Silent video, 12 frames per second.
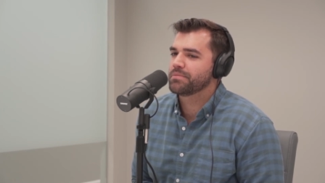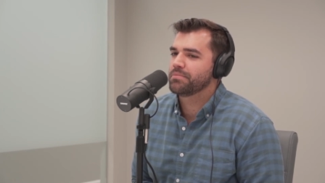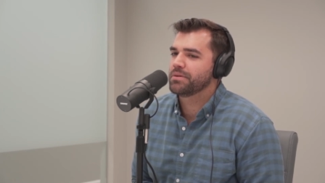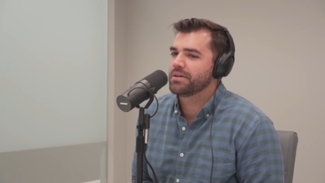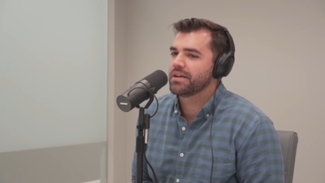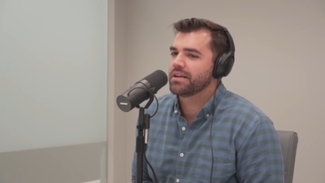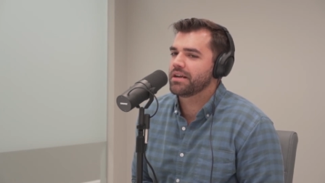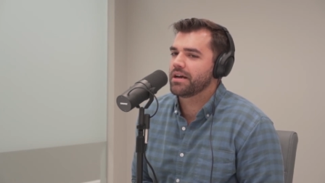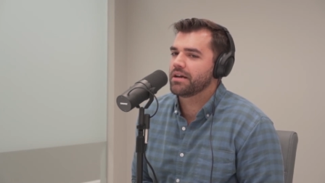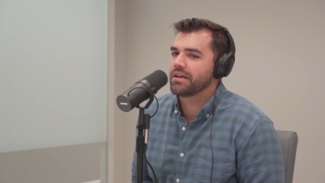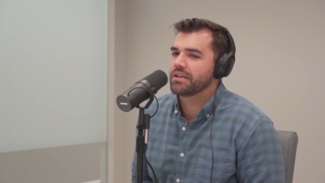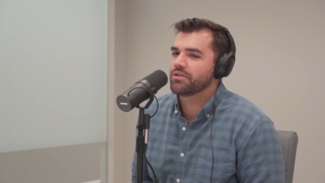But
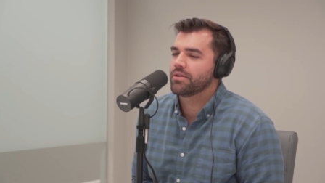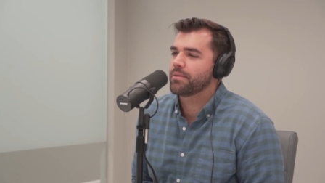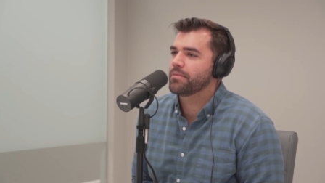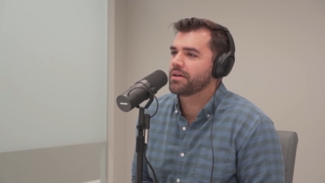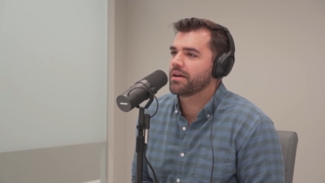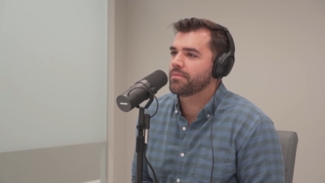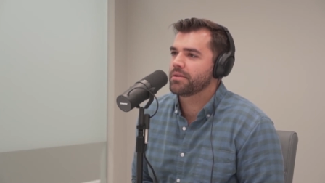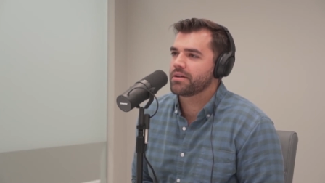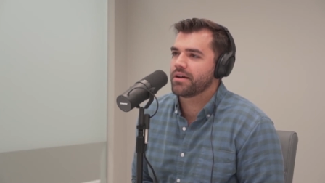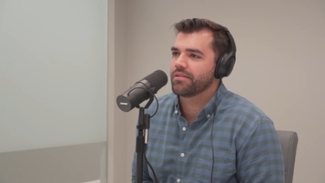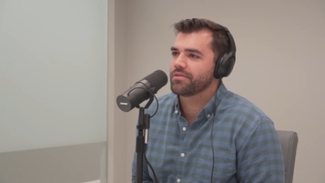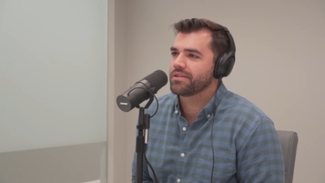you know, I make
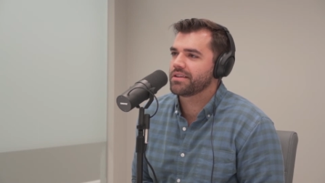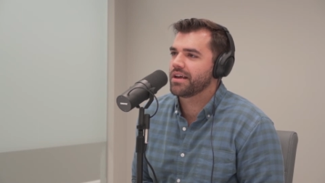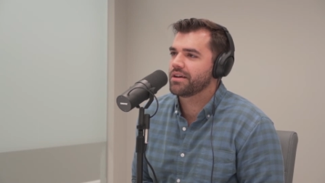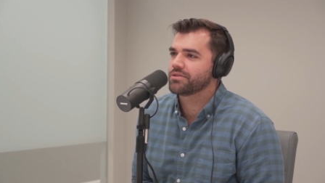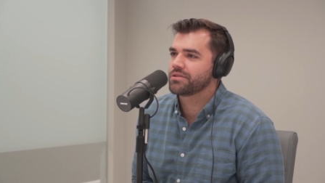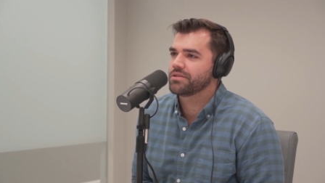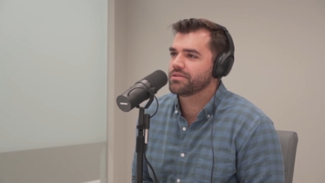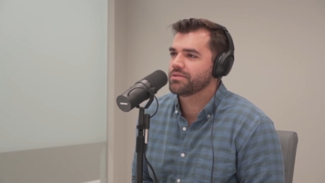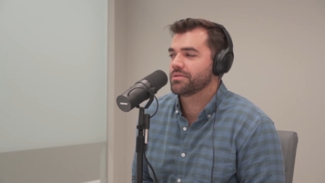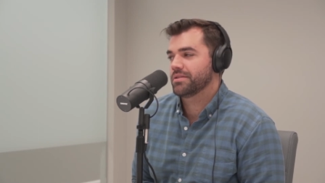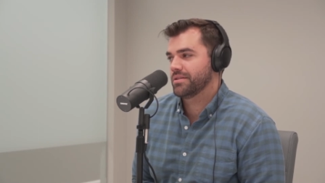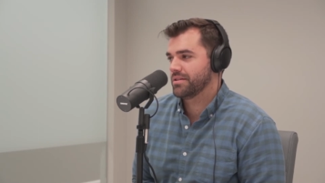coffee at the house too,
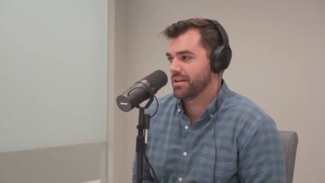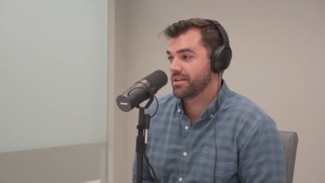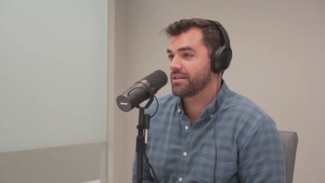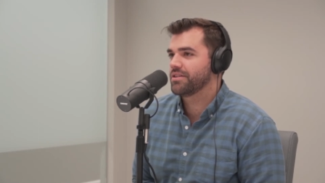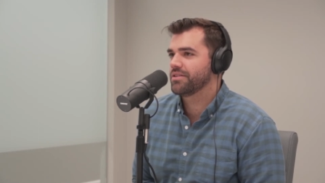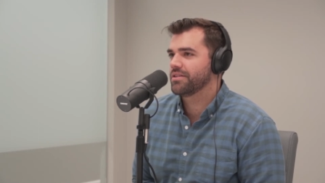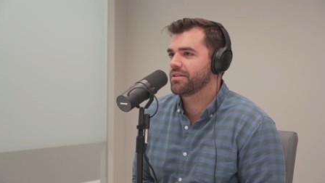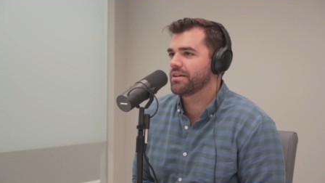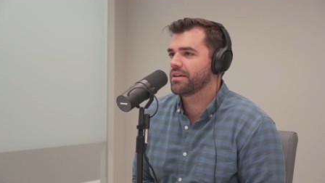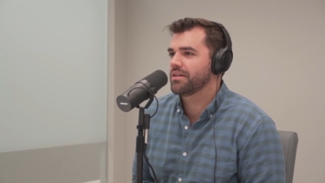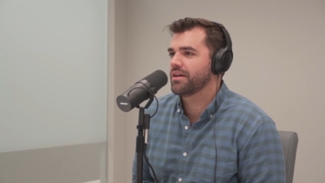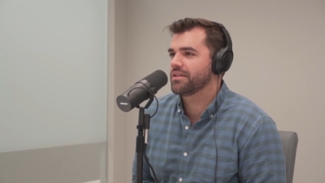and here,
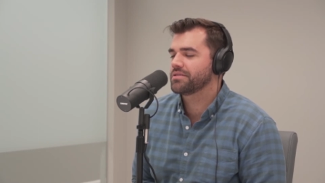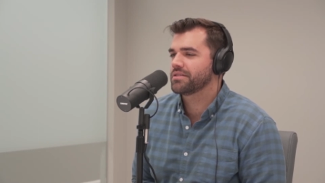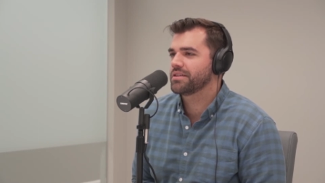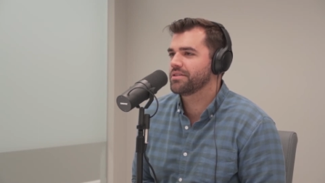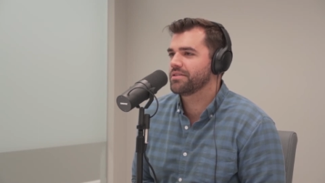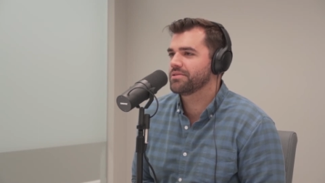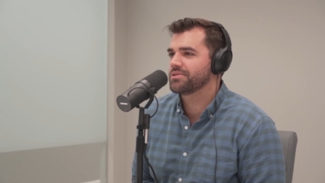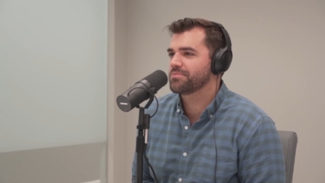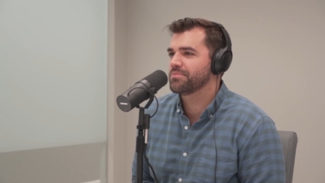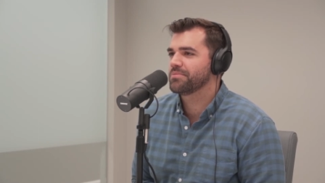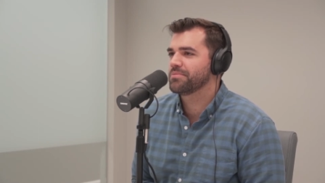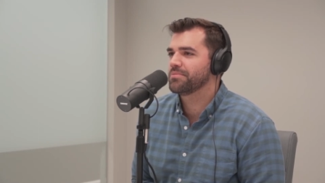honestly, here
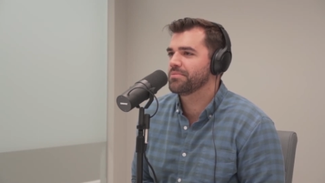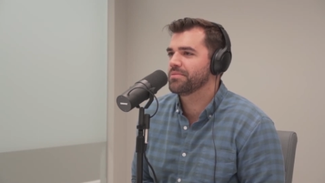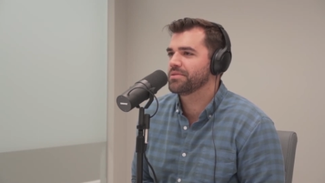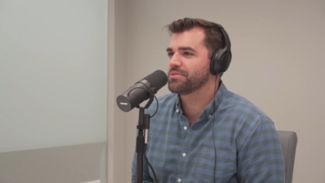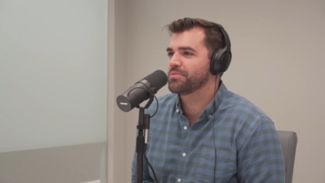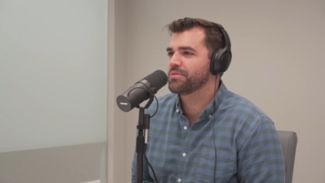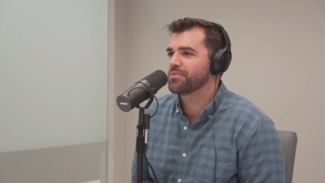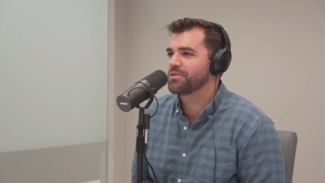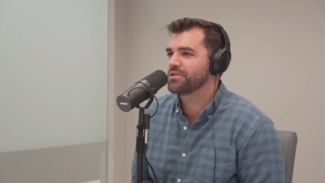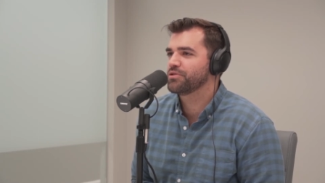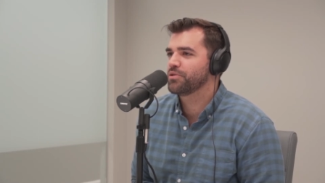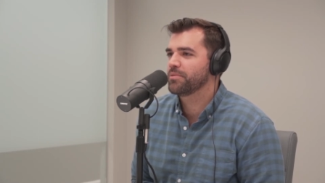has been really
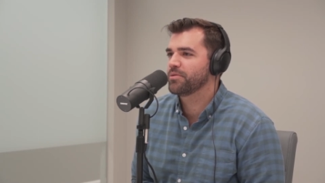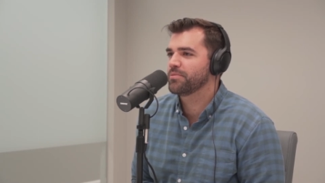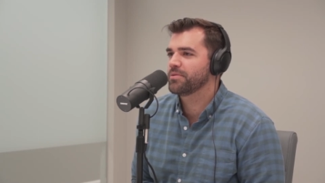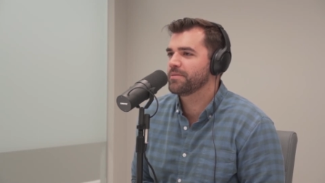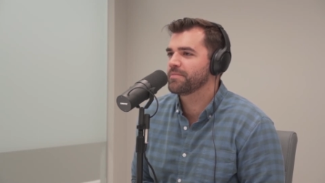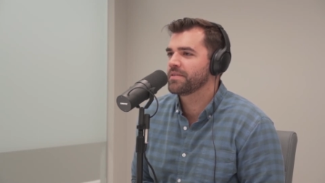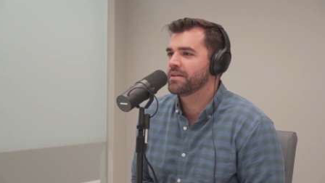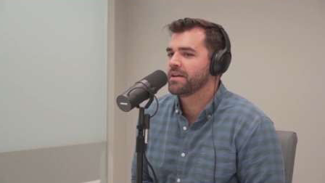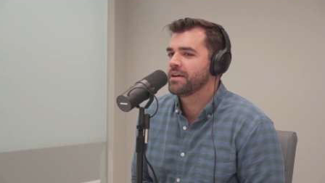enjoyable. But